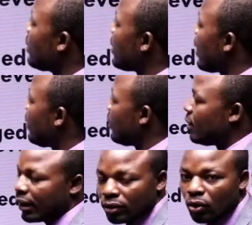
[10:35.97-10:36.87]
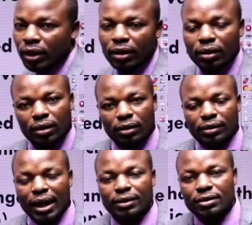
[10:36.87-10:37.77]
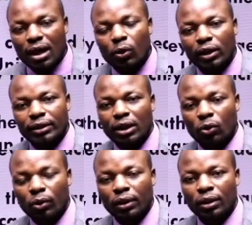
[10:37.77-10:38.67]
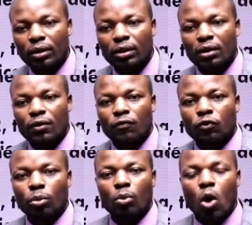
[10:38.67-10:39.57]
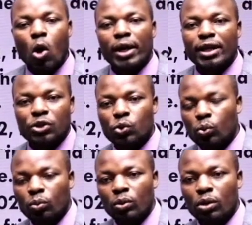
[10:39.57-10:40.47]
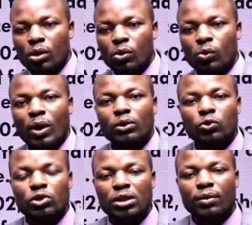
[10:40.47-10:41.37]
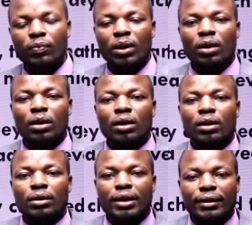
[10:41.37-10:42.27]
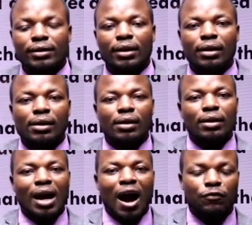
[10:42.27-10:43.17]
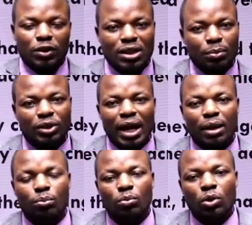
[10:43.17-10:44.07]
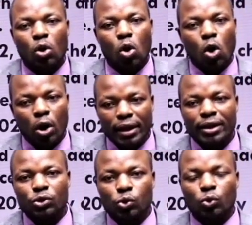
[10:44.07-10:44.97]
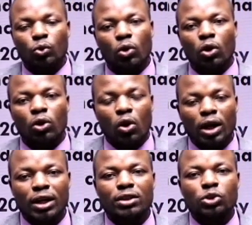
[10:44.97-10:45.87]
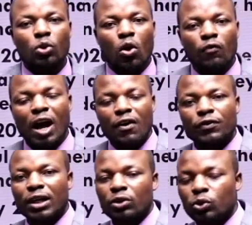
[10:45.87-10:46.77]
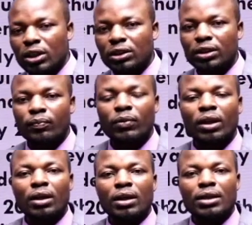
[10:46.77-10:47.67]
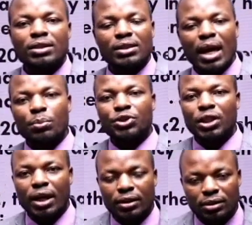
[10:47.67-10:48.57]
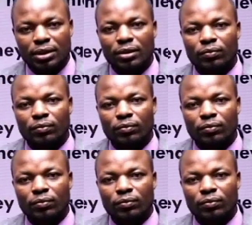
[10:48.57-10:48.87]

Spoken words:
decided that, okay, that's now later on from OAU. We want to see that after some time, OAU, or Organization of African Unity, its name changed.